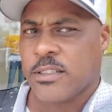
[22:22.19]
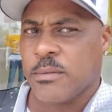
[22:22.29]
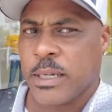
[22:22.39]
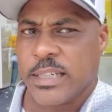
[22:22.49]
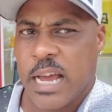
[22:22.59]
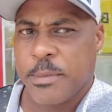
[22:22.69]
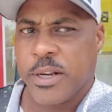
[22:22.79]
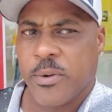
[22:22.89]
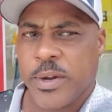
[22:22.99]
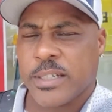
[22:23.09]
See my diamond
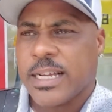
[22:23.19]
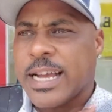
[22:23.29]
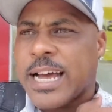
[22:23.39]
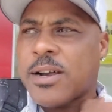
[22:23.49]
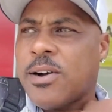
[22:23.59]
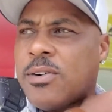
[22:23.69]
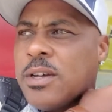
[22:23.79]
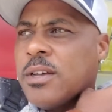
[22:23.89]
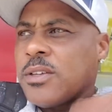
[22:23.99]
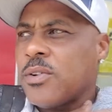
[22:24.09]
earrings I got on,
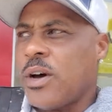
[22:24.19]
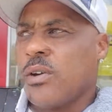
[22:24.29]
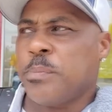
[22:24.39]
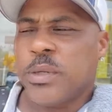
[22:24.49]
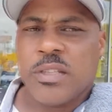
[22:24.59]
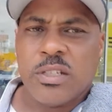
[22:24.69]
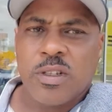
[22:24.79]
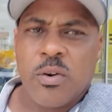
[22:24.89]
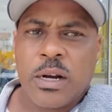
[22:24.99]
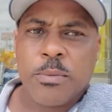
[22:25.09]
you know, I only put these
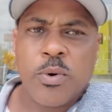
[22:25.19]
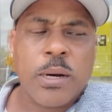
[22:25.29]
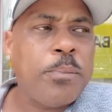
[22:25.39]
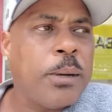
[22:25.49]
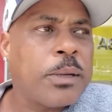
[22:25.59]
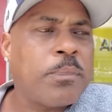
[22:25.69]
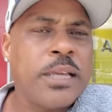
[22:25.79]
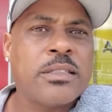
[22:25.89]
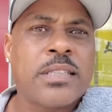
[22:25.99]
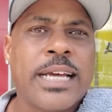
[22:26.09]
on when I'm going to public
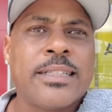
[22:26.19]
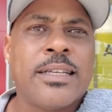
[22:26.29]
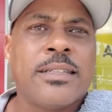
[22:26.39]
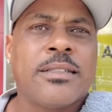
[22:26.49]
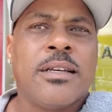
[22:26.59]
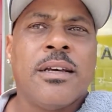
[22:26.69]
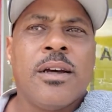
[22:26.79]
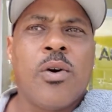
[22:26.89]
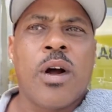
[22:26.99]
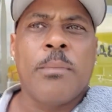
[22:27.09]
places like this,
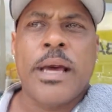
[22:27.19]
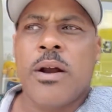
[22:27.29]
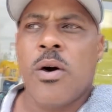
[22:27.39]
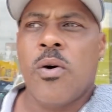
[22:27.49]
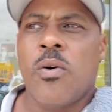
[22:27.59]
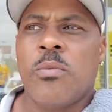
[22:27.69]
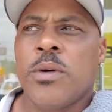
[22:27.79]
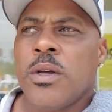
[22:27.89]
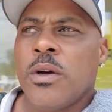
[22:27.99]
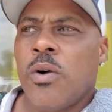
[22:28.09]
or I'm at home,
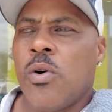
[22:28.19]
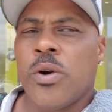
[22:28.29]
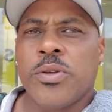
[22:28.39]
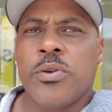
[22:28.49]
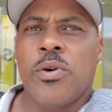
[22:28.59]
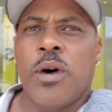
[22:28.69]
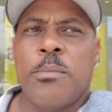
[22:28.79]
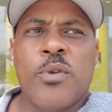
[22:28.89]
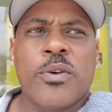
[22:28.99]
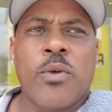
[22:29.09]
or, you know, I'm
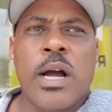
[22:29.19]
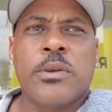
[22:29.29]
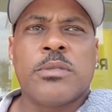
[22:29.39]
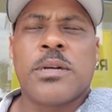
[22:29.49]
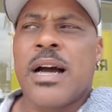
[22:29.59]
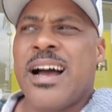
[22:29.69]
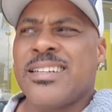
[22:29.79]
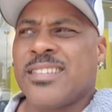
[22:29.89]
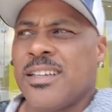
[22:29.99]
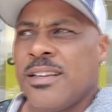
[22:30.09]
moving around with some
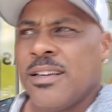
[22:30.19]
guys that